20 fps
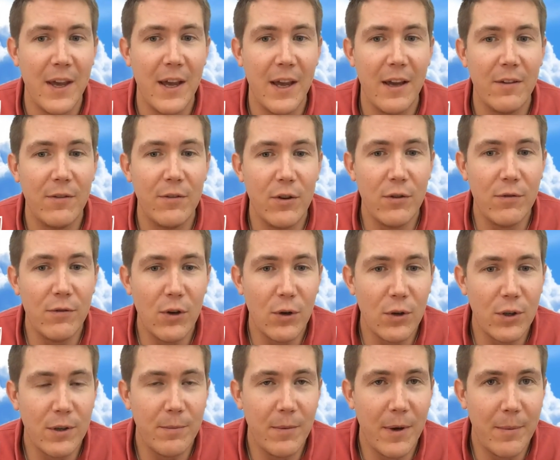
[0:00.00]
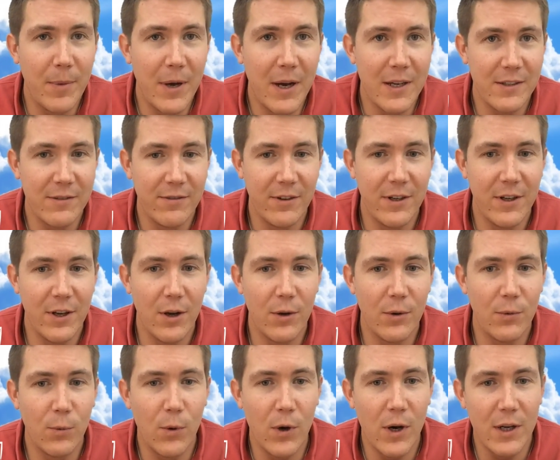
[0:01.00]
If you've looked at my past video
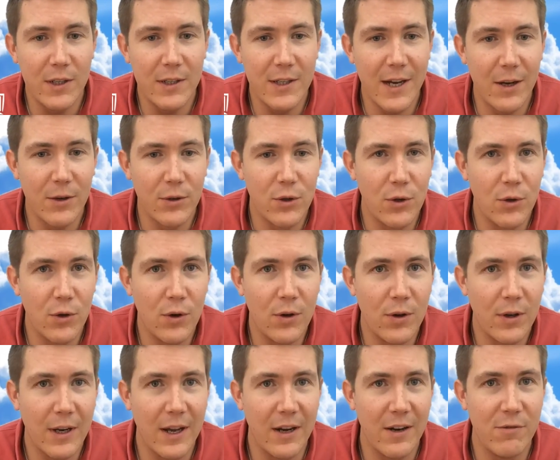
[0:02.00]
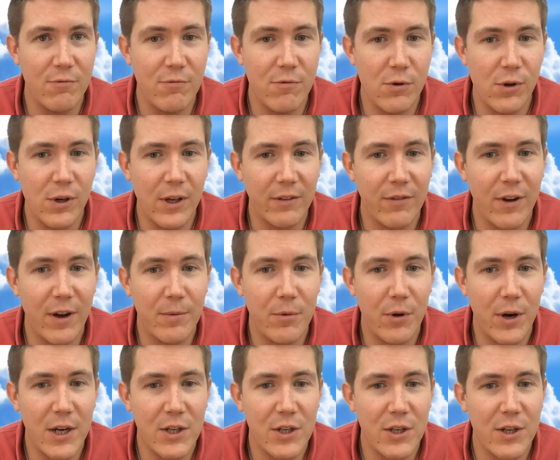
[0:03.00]
and worked out your kind of ruling
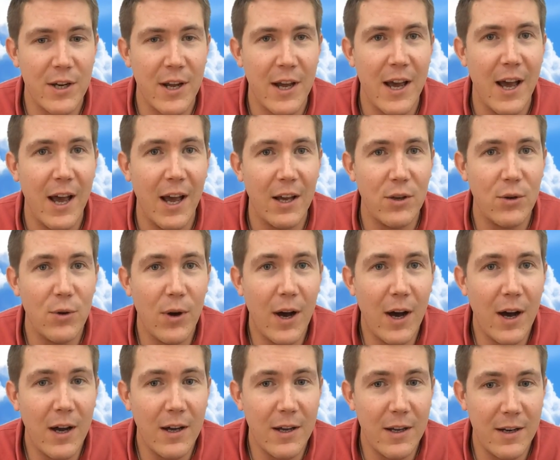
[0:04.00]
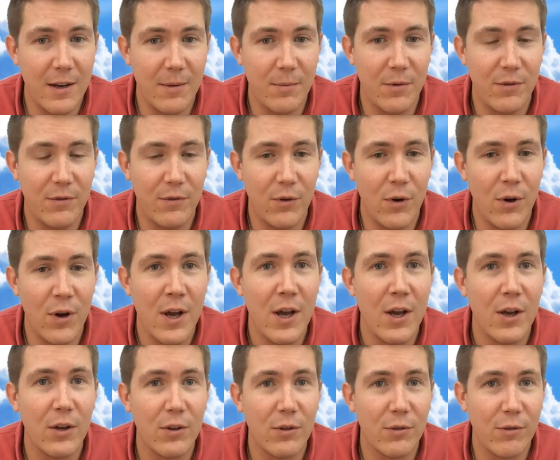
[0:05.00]
vibration and you are a number four,
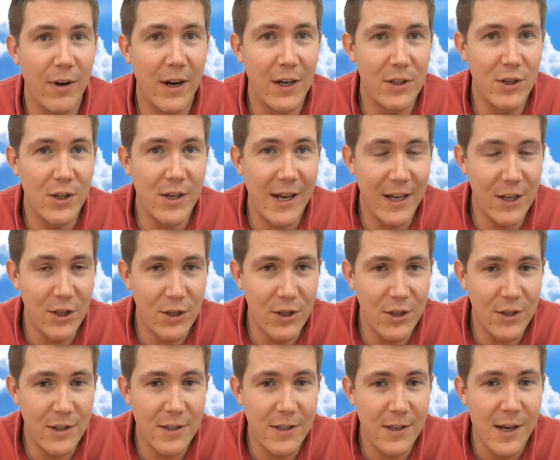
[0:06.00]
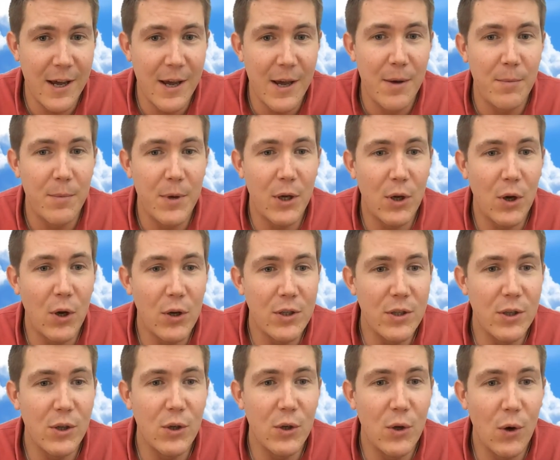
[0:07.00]
congratulations,
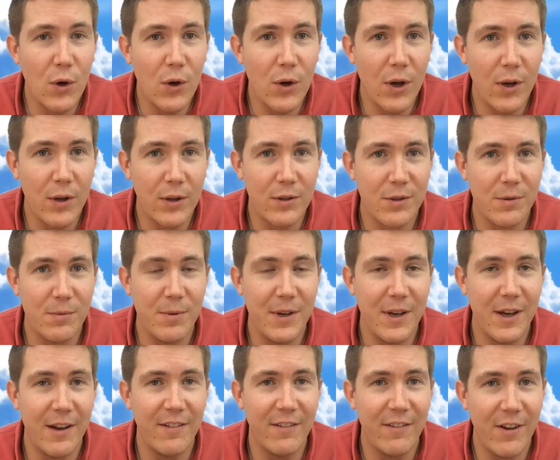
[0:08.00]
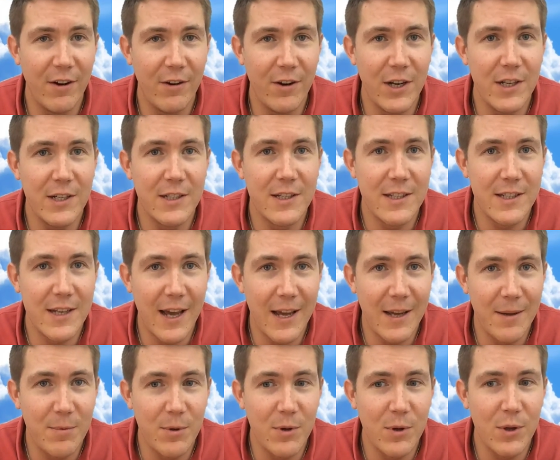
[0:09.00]
because you're going to be a very
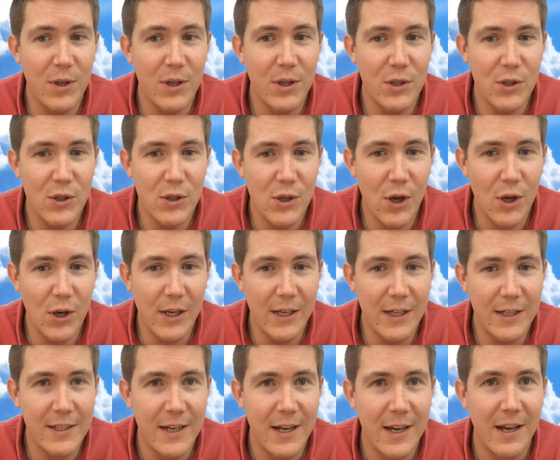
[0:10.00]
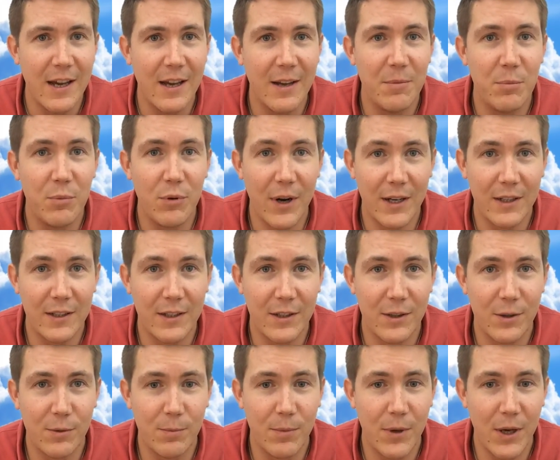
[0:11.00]
stable, solid and
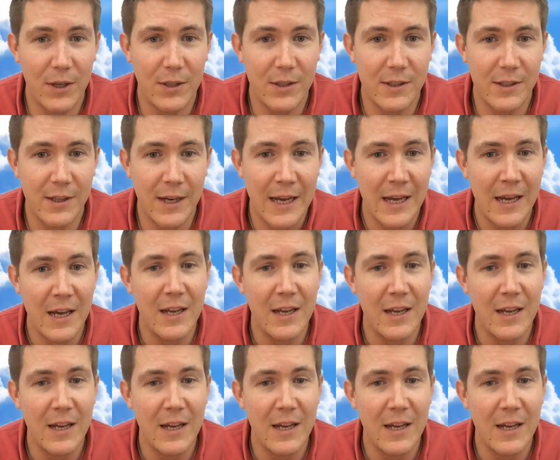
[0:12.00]
practical person.